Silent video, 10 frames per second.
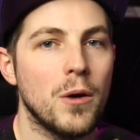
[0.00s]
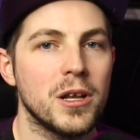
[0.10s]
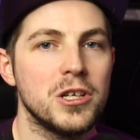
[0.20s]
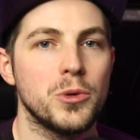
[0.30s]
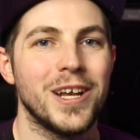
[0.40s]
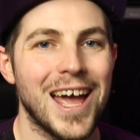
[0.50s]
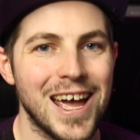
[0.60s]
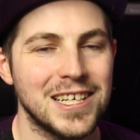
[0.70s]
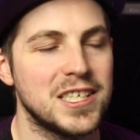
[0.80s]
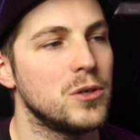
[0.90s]
I'm going to do an
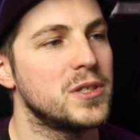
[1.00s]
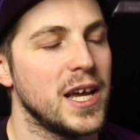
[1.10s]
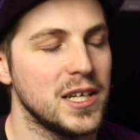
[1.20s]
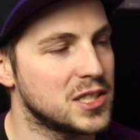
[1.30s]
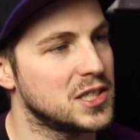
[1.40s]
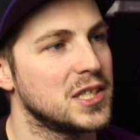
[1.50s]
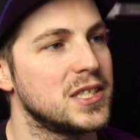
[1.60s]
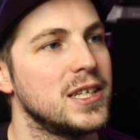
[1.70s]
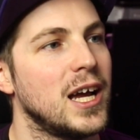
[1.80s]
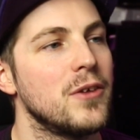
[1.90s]
air seal test just to
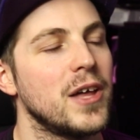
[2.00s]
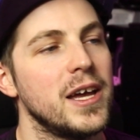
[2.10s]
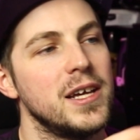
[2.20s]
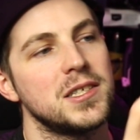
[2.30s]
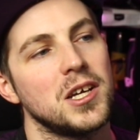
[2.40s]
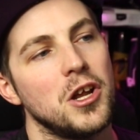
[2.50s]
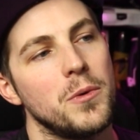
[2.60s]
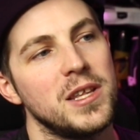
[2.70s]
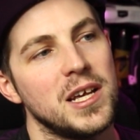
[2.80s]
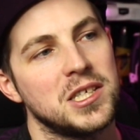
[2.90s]
see how that is. I know
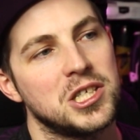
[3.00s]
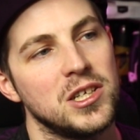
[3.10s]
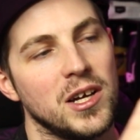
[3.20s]
with the SSG